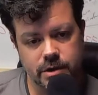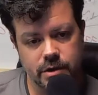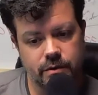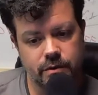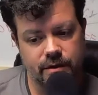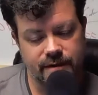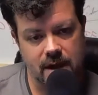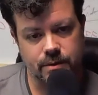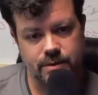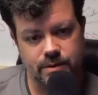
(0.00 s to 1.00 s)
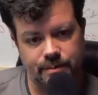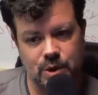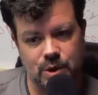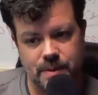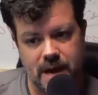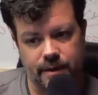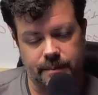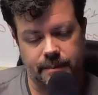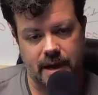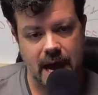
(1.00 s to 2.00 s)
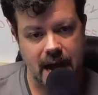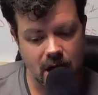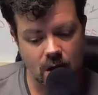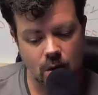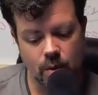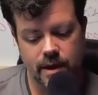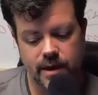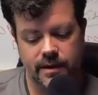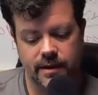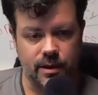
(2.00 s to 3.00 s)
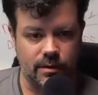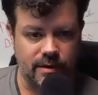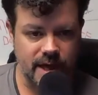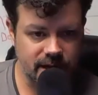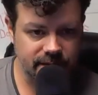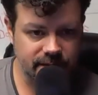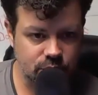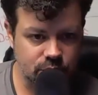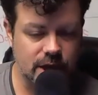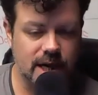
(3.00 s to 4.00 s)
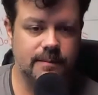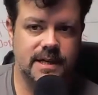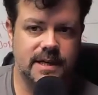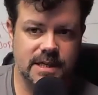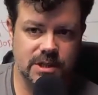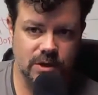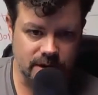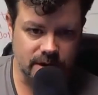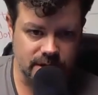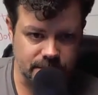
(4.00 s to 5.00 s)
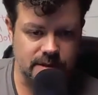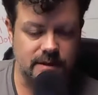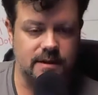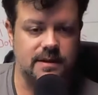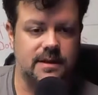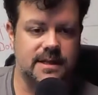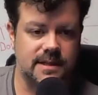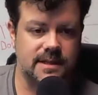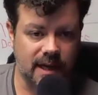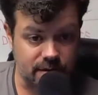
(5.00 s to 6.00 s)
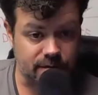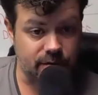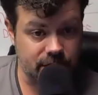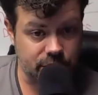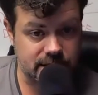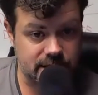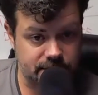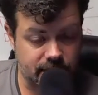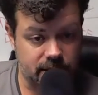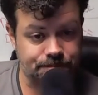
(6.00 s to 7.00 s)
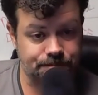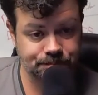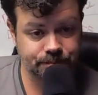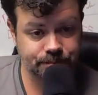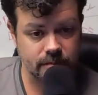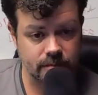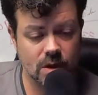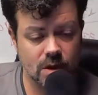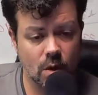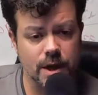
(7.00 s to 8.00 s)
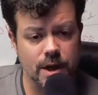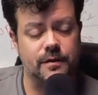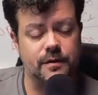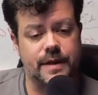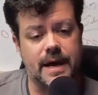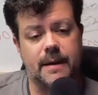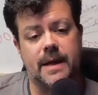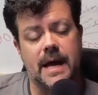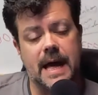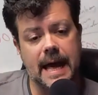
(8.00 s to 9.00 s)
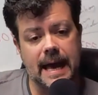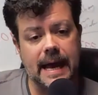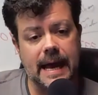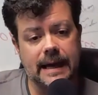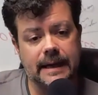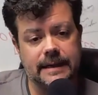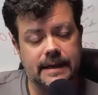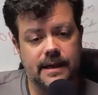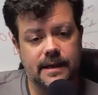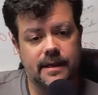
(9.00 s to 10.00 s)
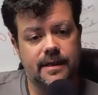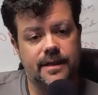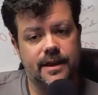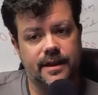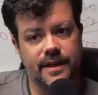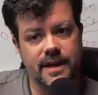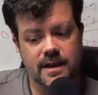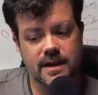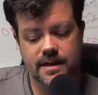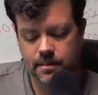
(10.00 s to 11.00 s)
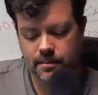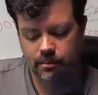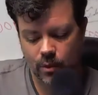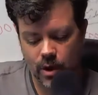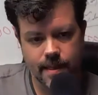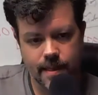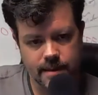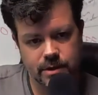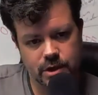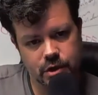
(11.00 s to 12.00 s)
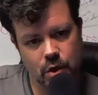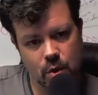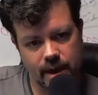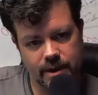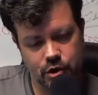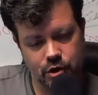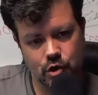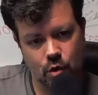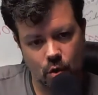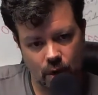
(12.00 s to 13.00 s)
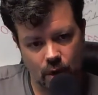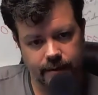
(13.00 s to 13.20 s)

to the founders of Pinot's Palette about how, you know, they left their jobs, they started this business, they decided that the franchise model was for them. And the thing that brought them so much joy